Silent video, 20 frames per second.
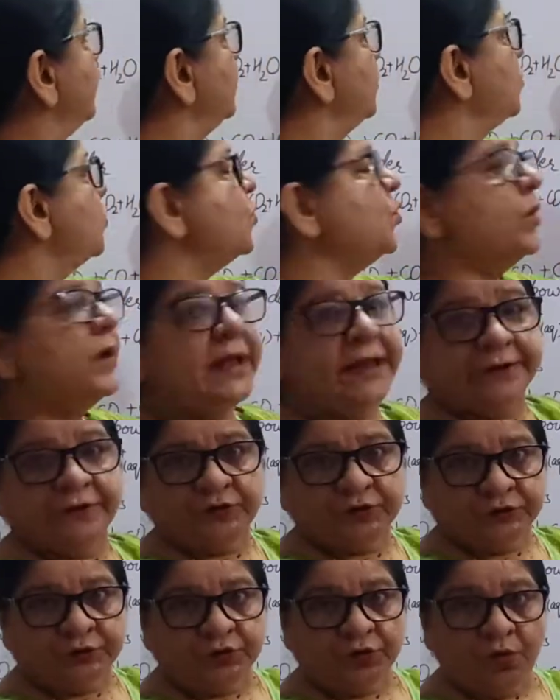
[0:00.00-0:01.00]
2
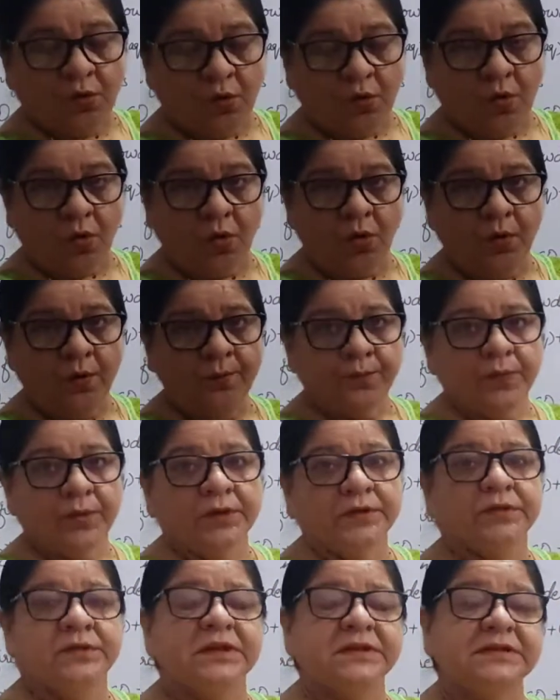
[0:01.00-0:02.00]
H2O.
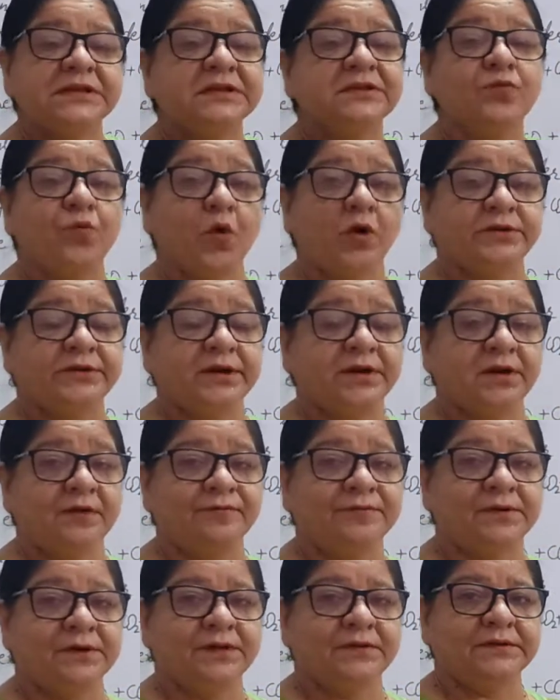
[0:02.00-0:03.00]
This is water
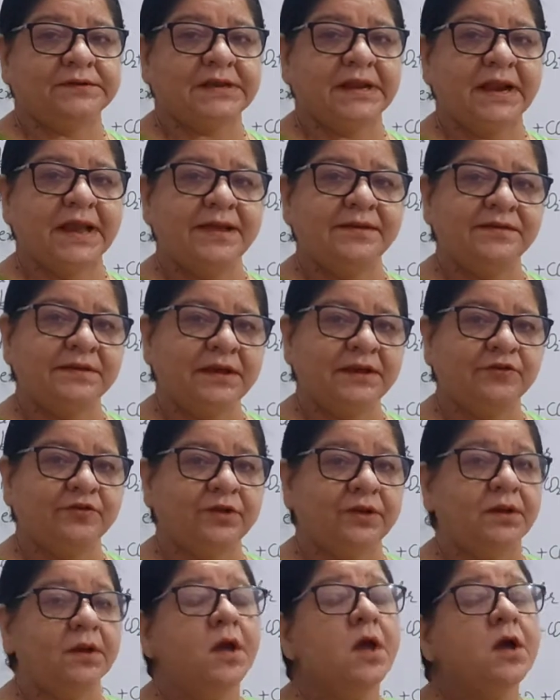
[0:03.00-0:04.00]
of
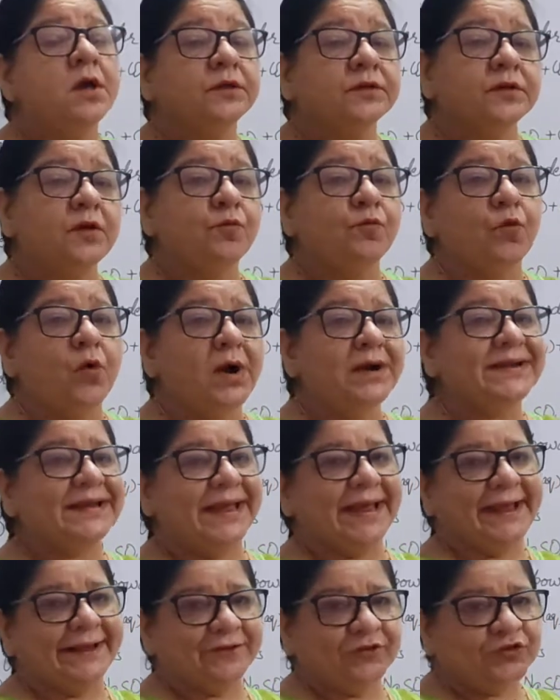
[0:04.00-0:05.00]
crystallization. So what
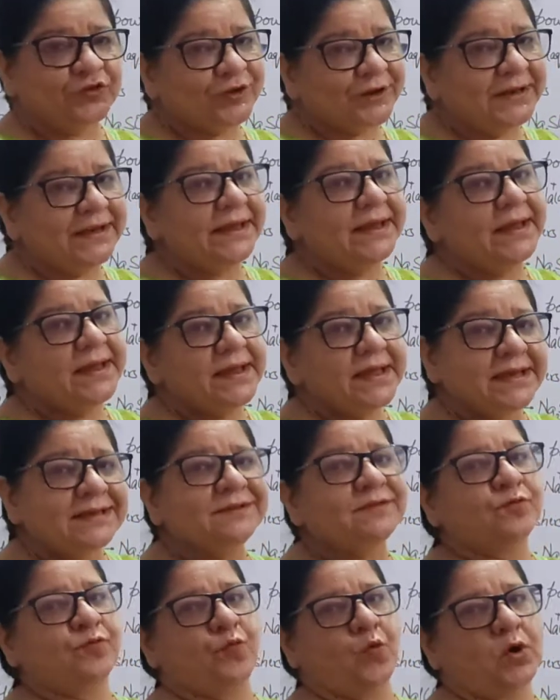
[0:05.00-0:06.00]
actually
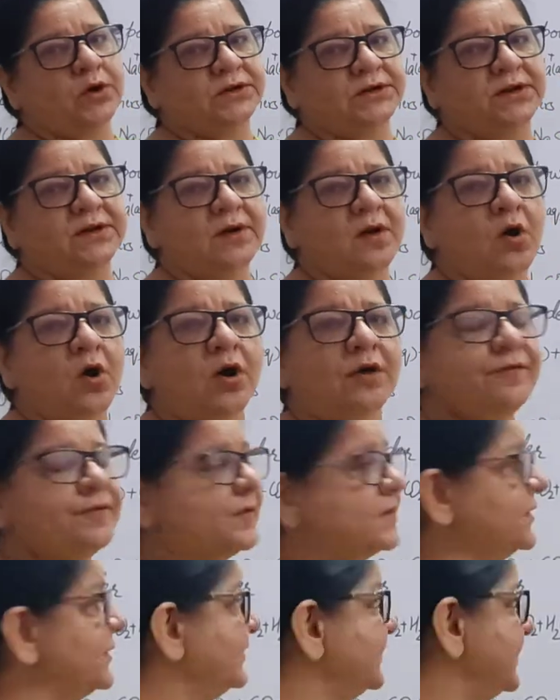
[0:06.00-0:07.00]
is water
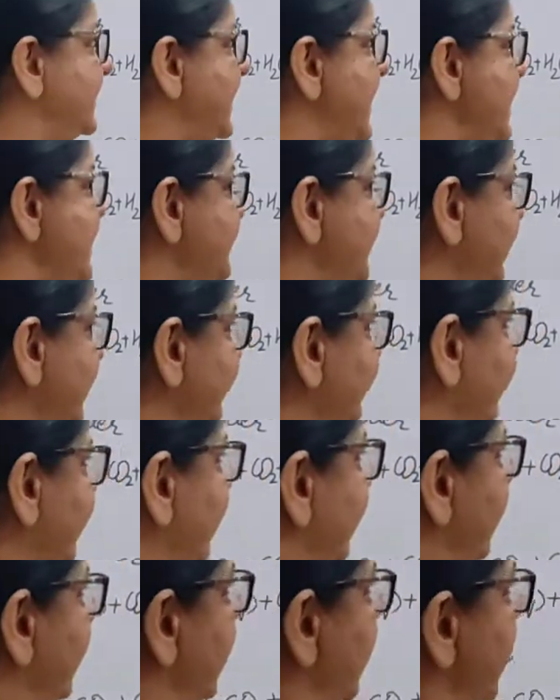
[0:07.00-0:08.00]
of
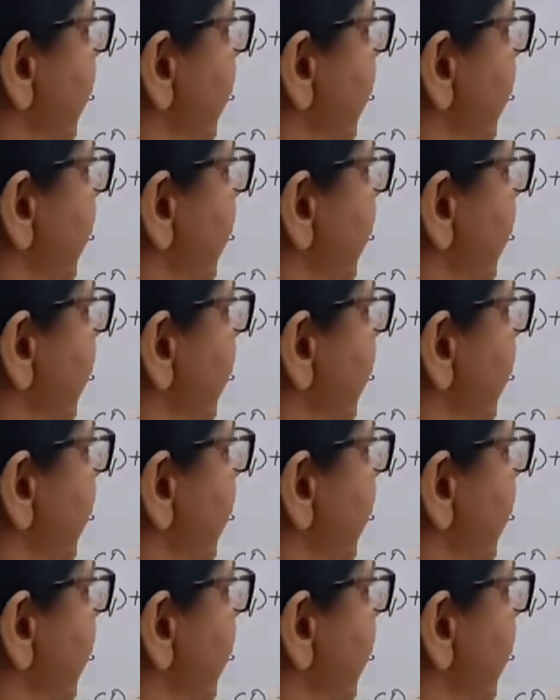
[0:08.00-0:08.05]
crystallization?